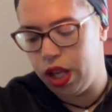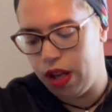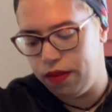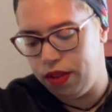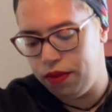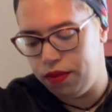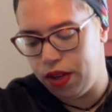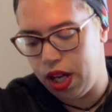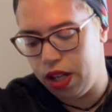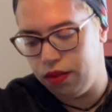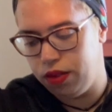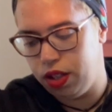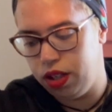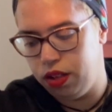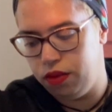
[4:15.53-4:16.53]
have the
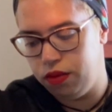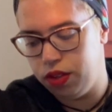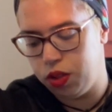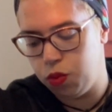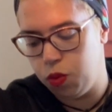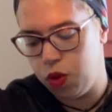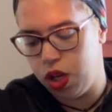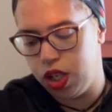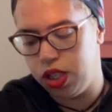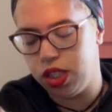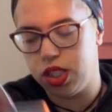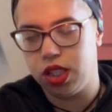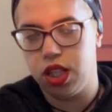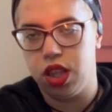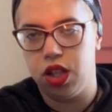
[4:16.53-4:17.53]
Five of
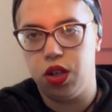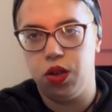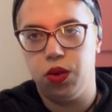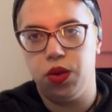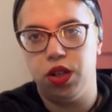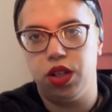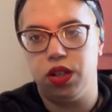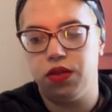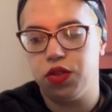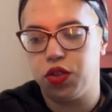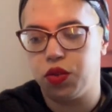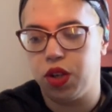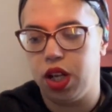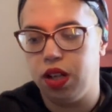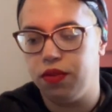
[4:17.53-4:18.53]
Wands, the Lord of
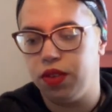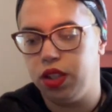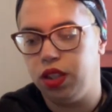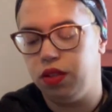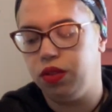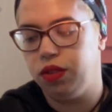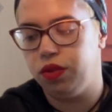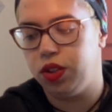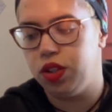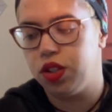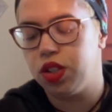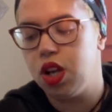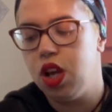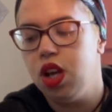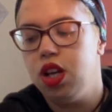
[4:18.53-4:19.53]
Strife in the
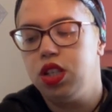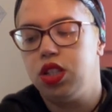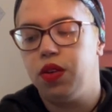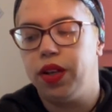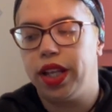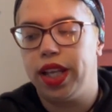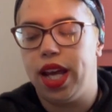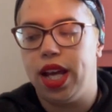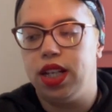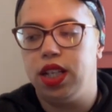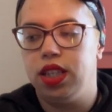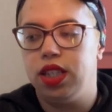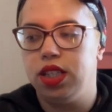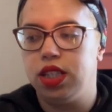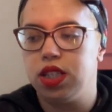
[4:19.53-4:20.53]
reverse. So
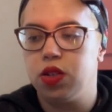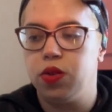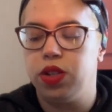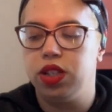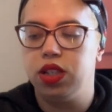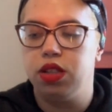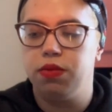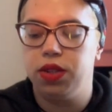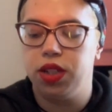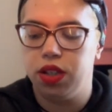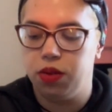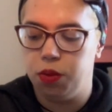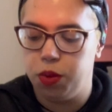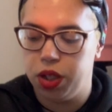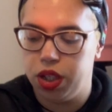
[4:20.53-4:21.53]
again, this is going to be a
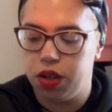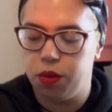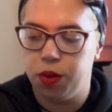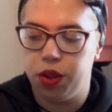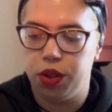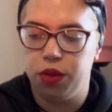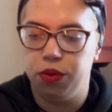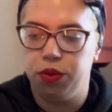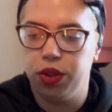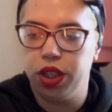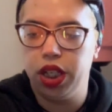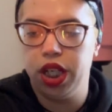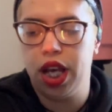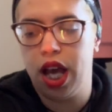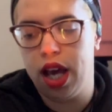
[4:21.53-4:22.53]
week where you
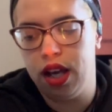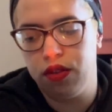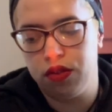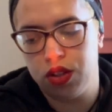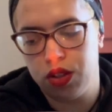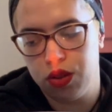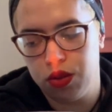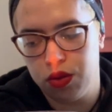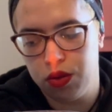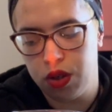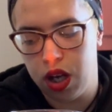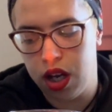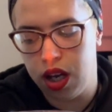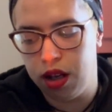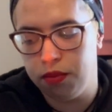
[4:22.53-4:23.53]
really have to
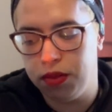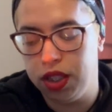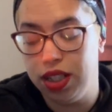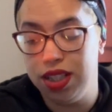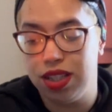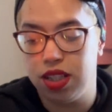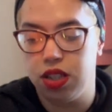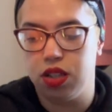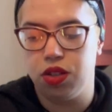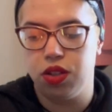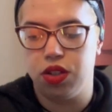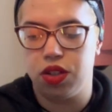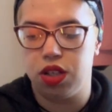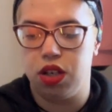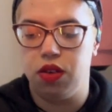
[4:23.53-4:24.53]
um, listen to
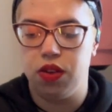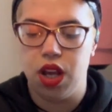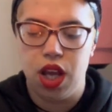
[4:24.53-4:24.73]
yourself.